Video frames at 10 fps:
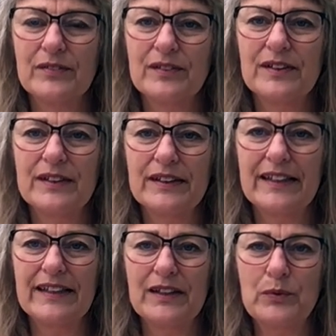
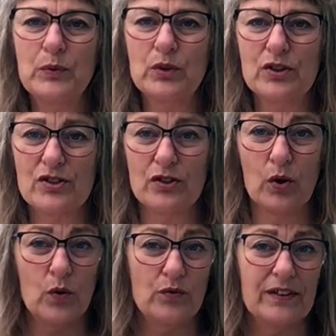in the wood
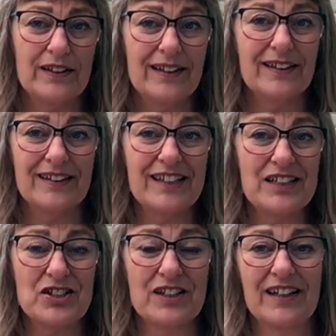stove in the
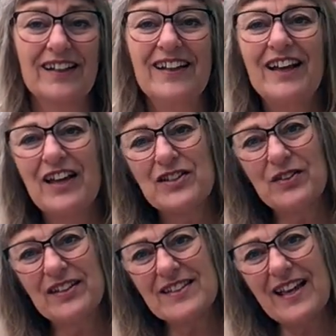kitchen. So
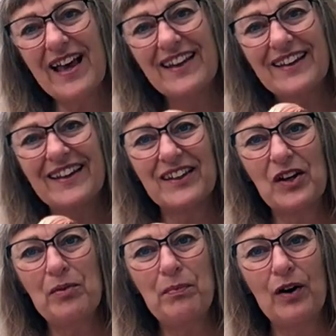it's hanging
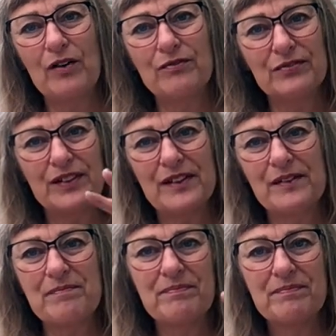above
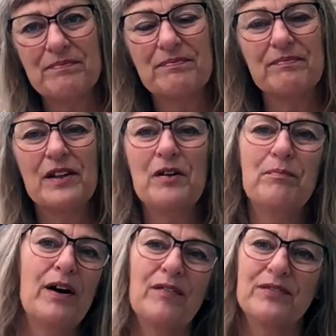
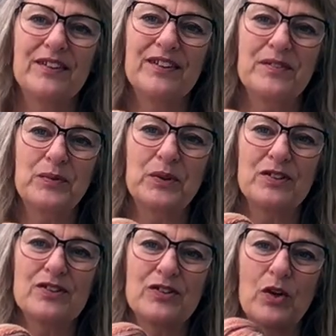the
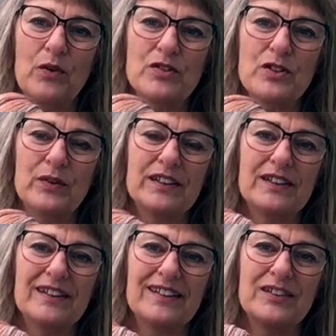wood stove, so
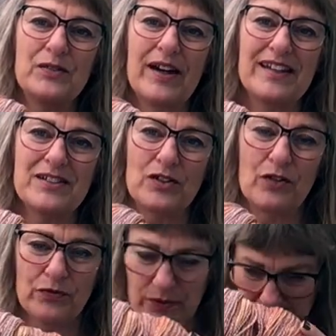it dries
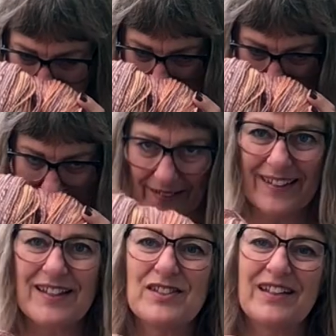off.
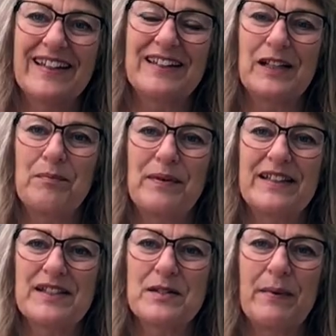Gets a little
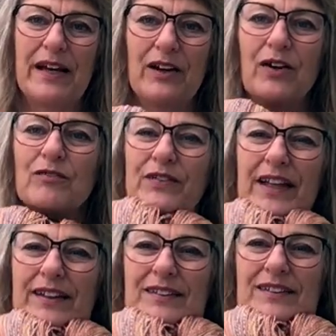bit smell of
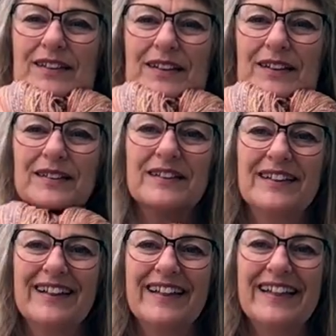that
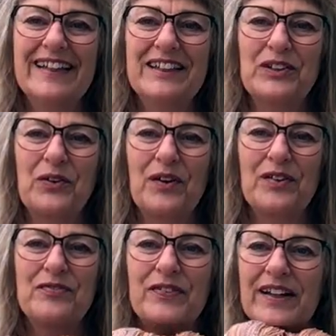
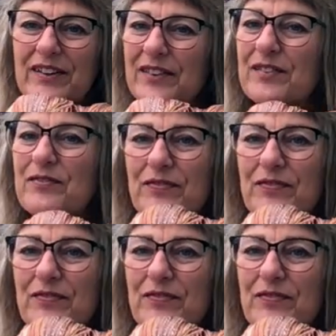indoor fire.